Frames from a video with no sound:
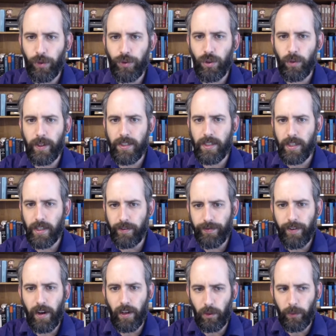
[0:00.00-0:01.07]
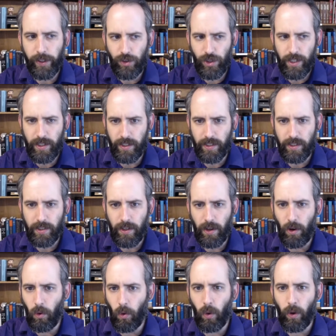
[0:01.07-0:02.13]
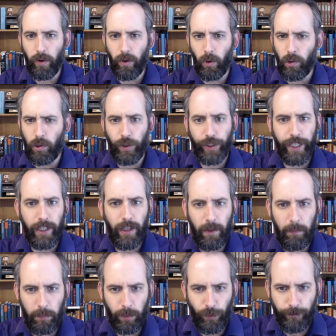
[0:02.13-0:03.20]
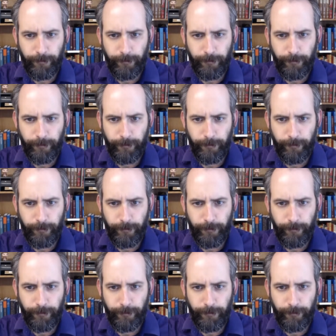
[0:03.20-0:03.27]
to us than following Jesus or looking humble.